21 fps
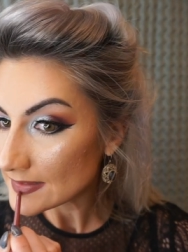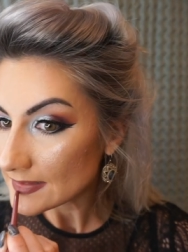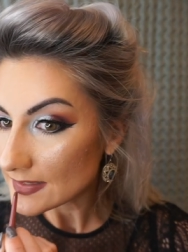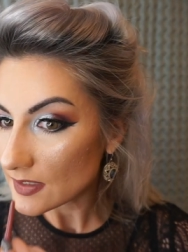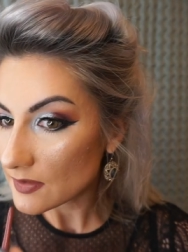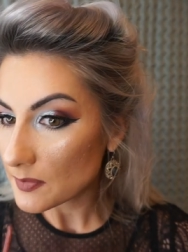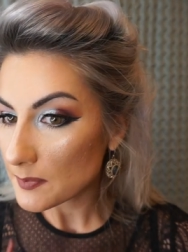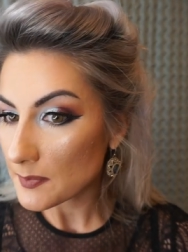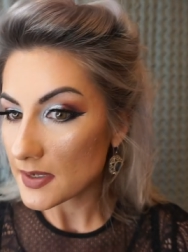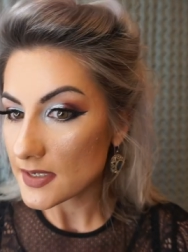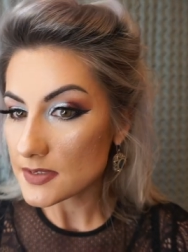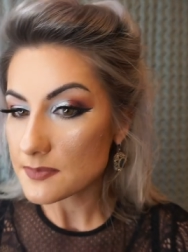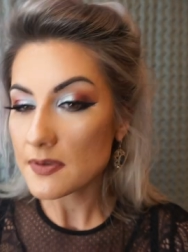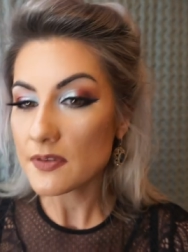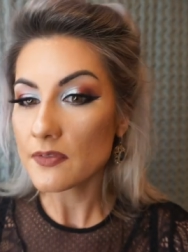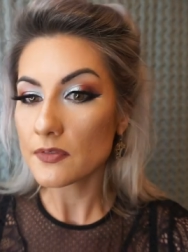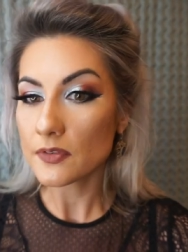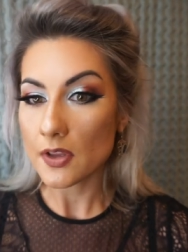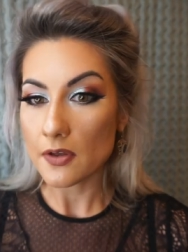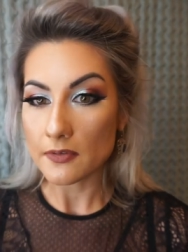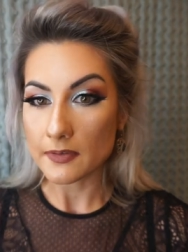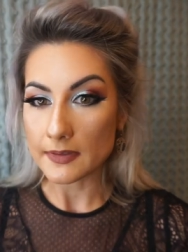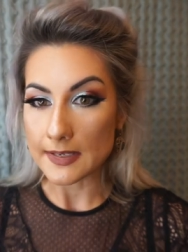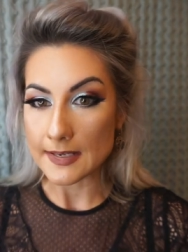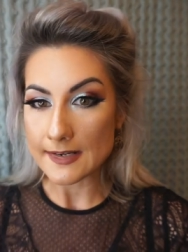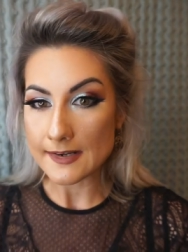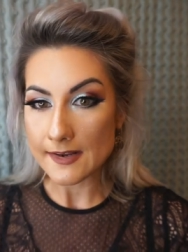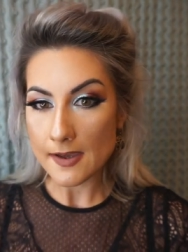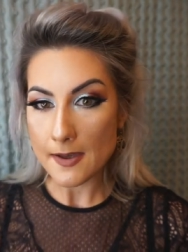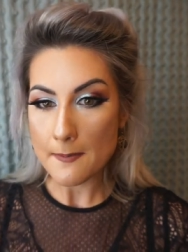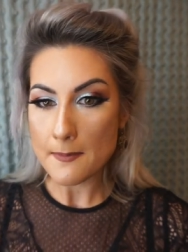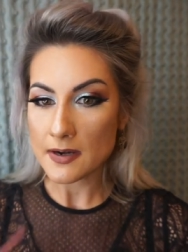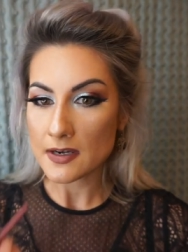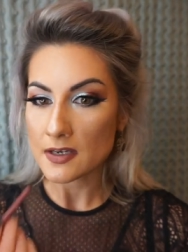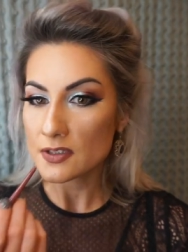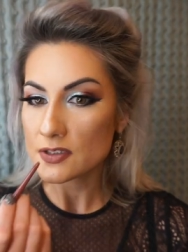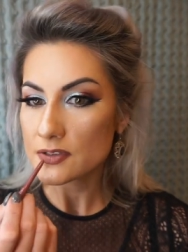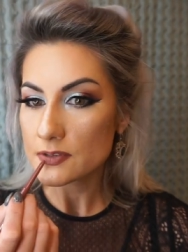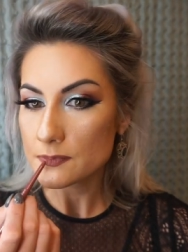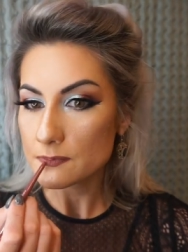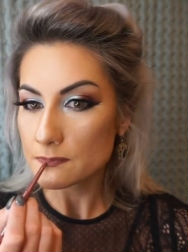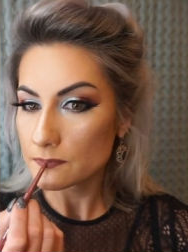It reminds me of Lolita, but
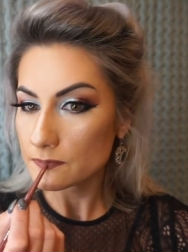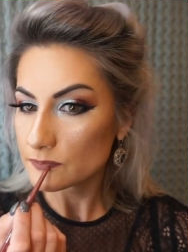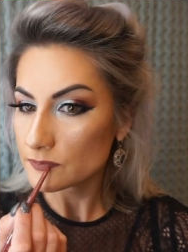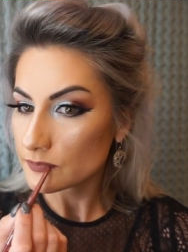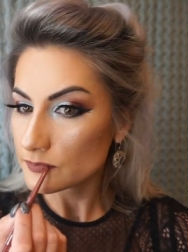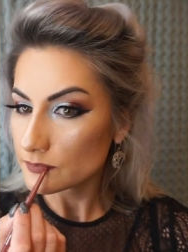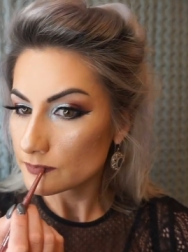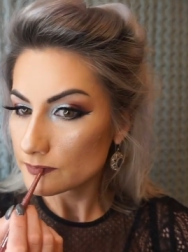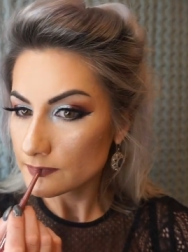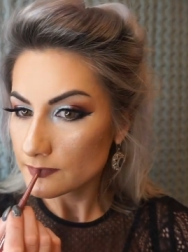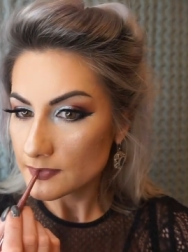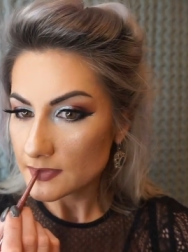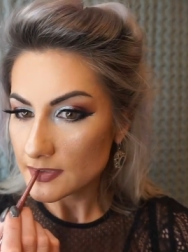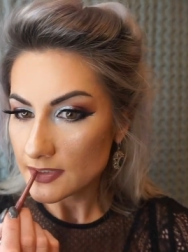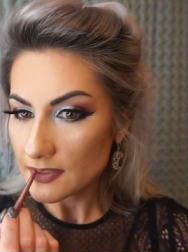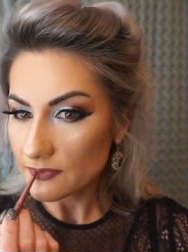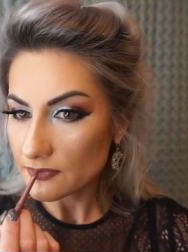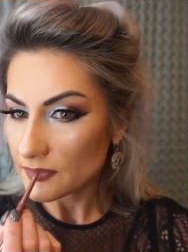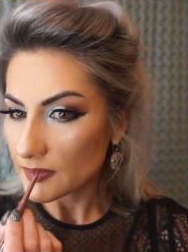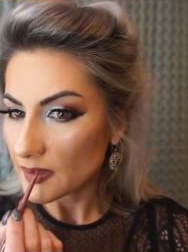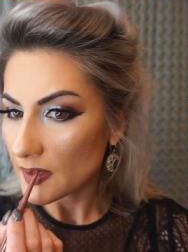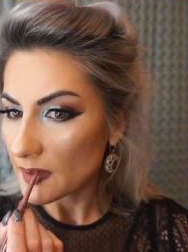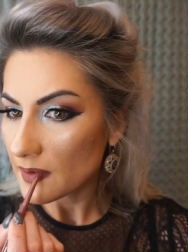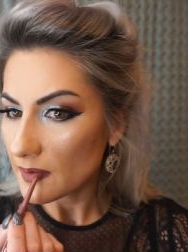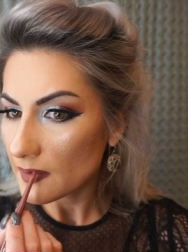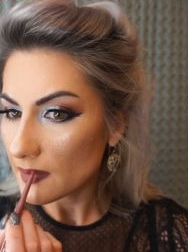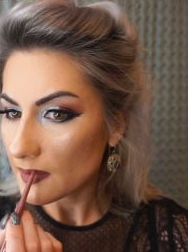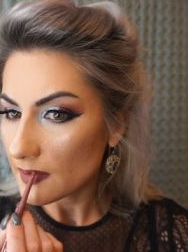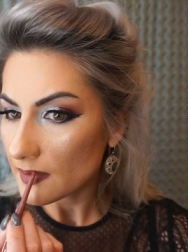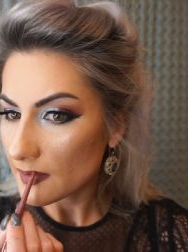it's different.